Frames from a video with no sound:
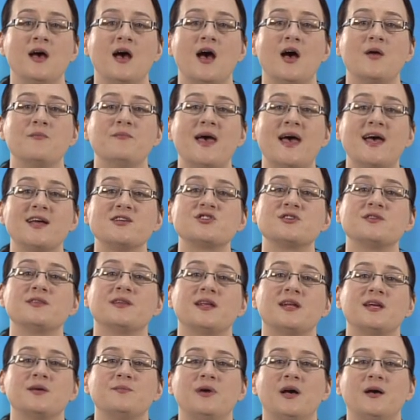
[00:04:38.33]
Imagine
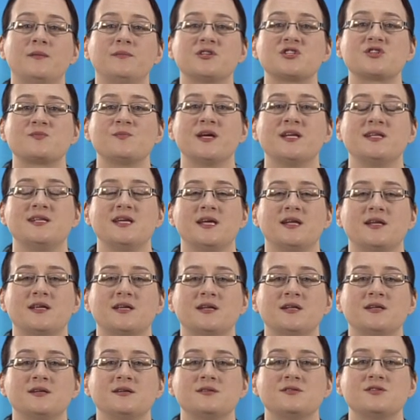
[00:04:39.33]
that I publish my
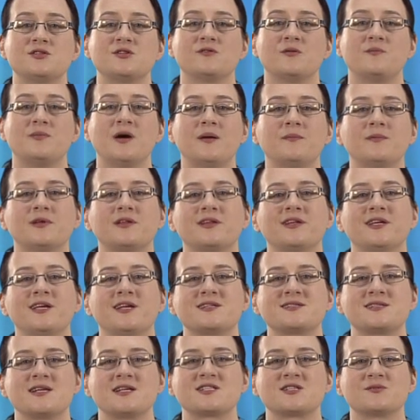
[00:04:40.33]
data to a publicly
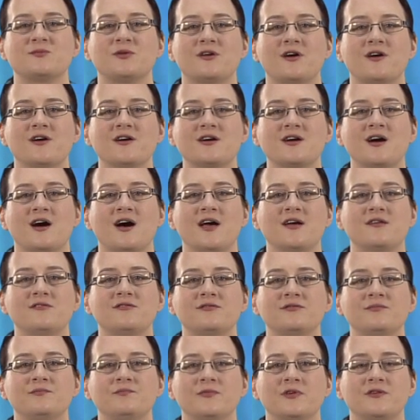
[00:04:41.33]
accessible
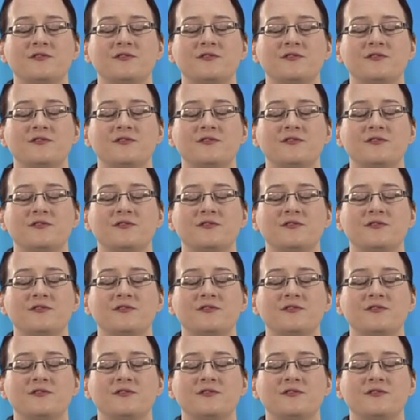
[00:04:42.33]
archive